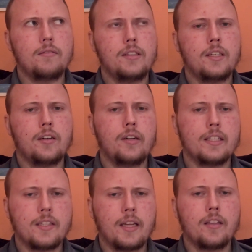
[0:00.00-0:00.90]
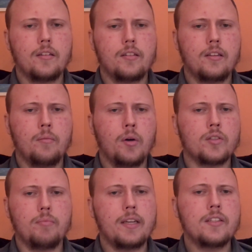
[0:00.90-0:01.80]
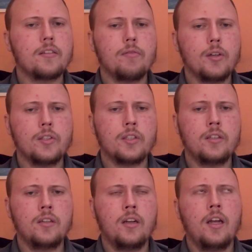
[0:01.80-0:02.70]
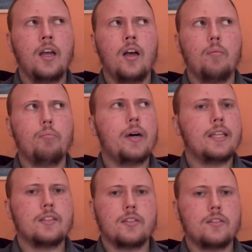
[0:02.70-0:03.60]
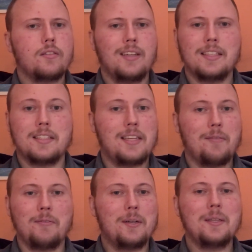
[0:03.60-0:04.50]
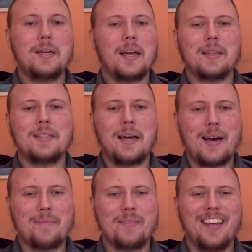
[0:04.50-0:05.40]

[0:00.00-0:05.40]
It's not the most basic version, but it's definitely not the top.